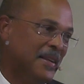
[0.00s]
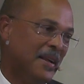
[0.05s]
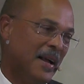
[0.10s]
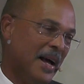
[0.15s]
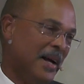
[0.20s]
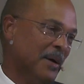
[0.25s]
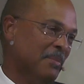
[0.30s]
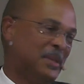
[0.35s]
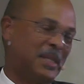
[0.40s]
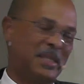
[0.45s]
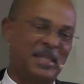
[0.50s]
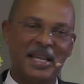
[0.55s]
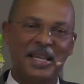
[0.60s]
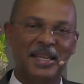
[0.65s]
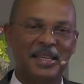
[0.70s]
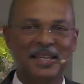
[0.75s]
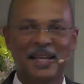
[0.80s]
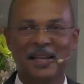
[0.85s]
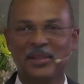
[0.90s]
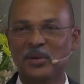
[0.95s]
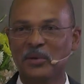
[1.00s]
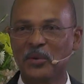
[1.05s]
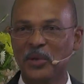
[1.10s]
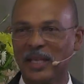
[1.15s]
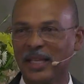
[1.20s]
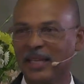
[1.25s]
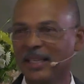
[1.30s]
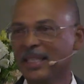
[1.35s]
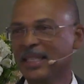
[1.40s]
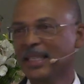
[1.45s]
I'm staying another
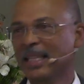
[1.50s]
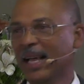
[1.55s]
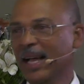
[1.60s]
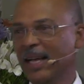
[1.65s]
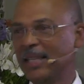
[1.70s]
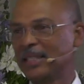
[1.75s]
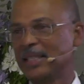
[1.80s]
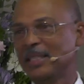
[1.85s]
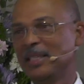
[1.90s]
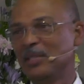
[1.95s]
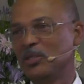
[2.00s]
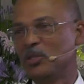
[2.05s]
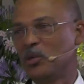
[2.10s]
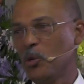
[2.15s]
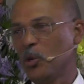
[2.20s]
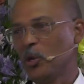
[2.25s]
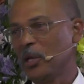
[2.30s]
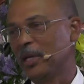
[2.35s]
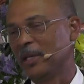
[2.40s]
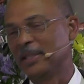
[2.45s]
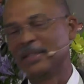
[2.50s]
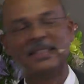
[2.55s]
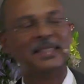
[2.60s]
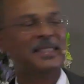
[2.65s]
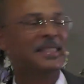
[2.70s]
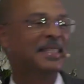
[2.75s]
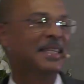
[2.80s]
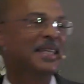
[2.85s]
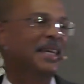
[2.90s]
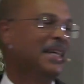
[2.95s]
week. I said, enjoy,
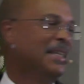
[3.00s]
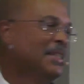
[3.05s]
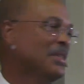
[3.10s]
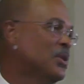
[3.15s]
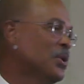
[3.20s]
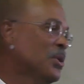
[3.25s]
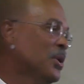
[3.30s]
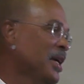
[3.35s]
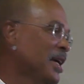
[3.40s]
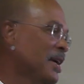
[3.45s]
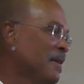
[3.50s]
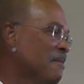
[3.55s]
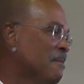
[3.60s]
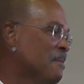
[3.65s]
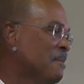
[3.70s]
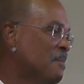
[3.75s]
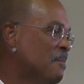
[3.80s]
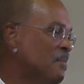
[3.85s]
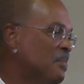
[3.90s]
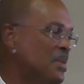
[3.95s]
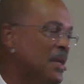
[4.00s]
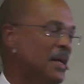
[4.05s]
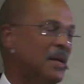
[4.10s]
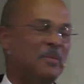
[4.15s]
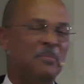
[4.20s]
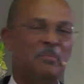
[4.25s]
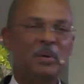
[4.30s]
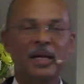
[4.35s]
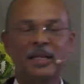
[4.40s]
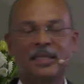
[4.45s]
enjoy.
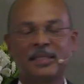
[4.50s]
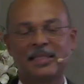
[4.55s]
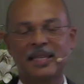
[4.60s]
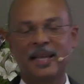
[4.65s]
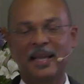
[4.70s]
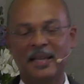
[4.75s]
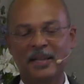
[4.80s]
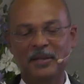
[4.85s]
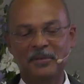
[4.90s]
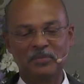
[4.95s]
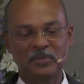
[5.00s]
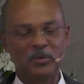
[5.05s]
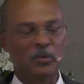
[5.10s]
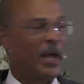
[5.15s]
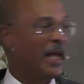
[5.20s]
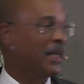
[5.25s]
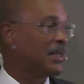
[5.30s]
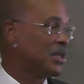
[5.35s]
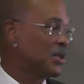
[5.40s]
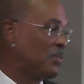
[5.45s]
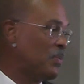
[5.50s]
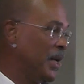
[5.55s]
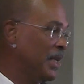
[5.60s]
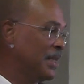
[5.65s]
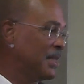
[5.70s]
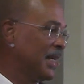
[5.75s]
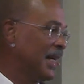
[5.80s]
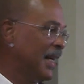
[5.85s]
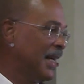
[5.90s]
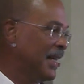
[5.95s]
But we had
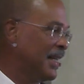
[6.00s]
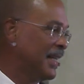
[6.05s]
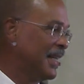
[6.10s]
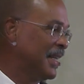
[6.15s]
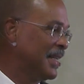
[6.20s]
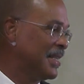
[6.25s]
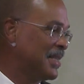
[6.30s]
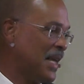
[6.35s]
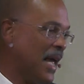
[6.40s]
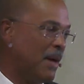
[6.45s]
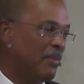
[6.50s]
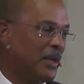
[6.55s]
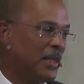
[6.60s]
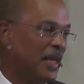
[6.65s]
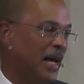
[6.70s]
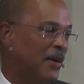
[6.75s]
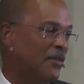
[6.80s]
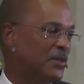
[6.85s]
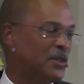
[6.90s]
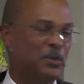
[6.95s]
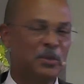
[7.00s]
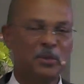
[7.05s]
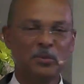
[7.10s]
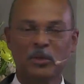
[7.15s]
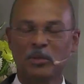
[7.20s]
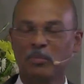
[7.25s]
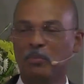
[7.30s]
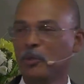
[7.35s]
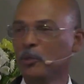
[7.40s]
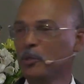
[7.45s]
spent a Sabbath afternoon
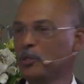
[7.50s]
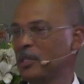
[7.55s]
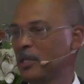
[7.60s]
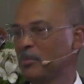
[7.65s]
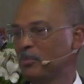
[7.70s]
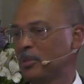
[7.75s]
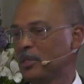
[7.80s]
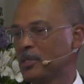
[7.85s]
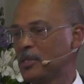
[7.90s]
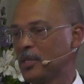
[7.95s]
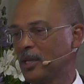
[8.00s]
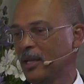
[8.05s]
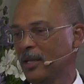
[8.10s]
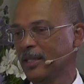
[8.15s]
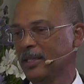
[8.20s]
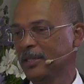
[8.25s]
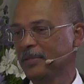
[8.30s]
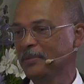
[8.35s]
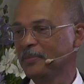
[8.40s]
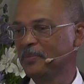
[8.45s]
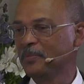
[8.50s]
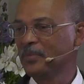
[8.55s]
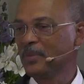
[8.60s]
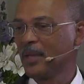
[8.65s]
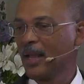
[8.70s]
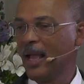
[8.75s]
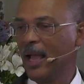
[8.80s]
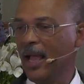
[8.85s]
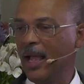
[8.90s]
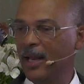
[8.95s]
with Bruce and Priscilla,
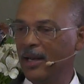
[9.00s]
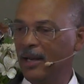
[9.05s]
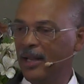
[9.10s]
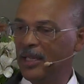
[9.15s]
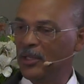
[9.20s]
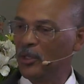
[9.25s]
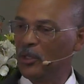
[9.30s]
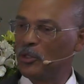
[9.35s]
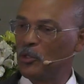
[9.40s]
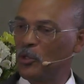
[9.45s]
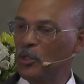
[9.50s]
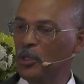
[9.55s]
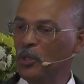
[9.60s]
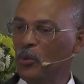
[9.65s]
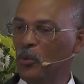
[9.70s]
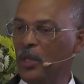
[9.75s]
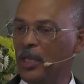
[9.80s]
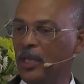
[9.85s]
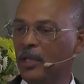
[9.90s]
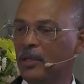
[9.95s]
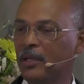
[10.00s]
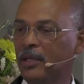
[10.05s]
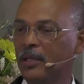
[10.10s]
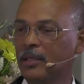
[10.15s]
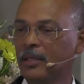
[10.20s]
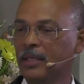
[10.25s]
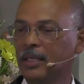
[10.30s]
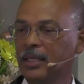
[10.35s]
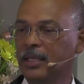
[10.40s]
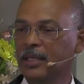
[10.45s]
and later on during the week,
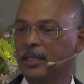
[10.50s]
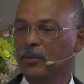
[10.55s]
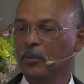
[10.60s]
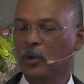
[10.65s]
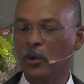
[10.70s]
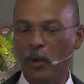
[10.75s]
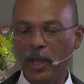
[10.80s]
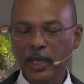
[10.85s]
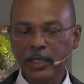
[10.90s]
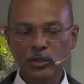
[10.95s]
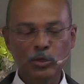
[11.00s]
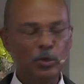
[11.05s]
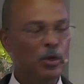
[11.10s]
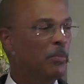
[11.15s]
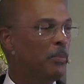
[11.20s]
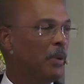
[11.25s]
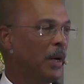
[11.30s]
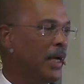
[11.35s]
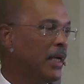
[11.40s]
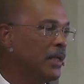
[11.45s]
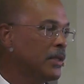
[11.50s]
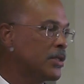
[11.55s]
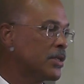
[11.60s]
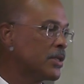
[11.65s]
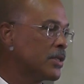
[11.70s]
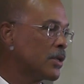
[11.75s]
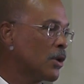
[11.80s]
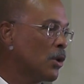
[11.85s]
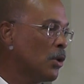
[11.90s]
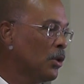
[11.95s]
we went to a
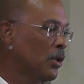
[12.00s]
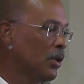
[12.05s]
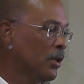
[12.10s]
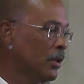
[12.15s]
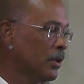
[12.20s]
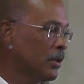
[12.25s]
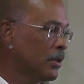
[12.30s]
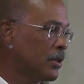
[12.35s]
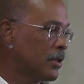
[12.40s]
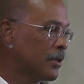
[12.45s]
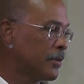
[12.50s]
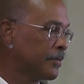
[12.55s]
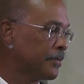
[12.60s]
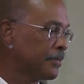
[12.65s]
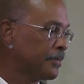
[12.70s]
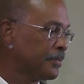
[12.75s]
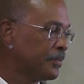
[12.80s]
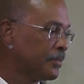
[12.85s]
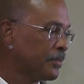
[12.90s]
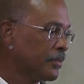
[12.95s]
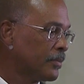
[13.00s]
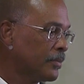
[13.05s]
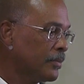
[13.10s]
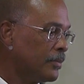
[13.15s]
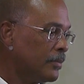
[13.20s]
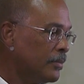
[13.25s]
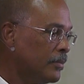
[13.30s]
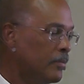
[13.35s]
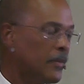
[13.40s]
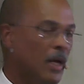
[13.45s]
place called
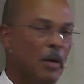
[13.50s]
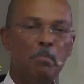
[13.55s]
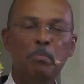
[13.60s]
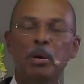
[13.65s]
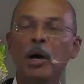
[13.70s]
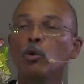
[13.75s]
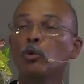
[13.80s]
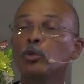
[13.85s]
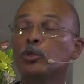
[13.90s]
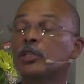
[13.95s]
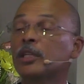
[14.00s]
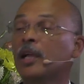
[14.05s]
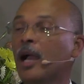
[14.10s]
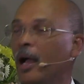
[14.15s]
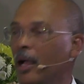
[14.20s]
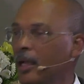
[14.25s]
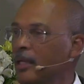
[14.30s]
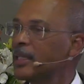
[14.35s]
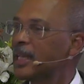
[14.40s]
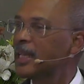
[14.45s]
Postcard